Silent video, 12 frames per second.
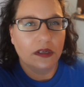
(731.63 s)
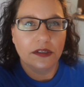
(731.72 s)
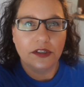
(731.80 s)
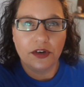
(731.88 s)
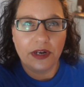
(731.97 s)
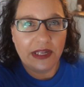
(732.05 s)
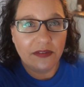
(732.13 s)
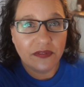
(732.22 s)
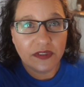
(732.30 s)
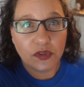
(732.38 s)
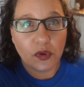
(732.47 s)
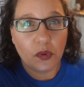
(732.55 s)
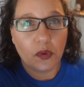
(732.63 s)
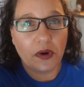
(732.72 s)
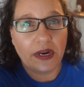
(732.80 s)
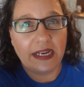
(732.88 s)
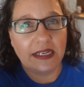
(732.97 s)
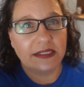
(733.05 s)
your
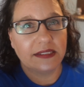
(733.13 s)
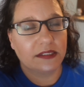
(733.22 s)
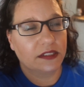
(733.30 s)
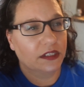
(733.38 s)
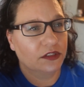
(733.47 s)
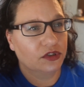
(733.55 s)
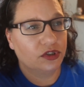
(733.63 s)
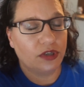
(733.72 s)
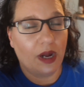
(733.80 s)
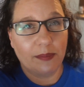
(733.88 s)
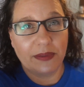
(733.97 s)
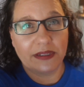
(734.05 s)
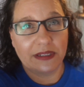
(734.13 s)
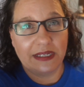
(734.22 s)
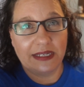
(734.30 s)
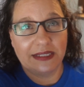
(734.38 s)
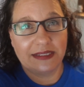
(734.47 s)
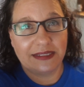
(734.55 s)
inventories, shopping
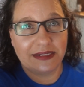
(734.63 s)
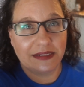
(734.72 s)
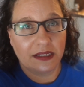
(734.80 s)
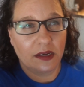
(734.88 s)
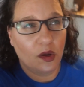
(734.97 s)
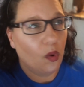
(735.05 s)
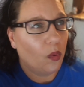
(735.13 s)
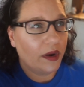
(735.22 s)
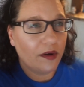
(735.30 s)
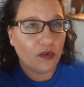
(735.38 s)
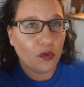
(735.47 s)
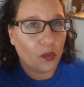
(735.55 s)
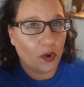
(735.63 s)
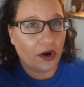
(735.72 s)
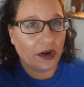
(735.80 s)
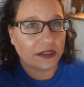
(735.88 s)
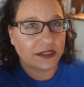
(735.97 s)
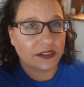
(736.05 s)
lists, whatever
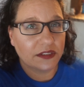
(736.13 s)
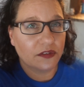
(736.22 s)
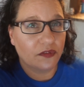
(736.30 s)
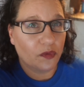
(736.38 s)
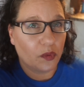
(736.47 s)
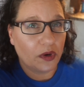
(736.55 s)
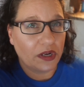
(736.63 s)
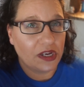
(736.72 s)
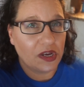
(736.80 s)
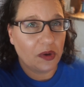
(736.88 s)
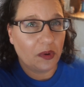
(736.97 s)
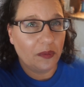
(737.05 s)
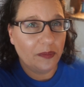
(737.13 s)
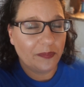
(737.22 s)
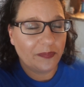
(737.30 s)
works for you.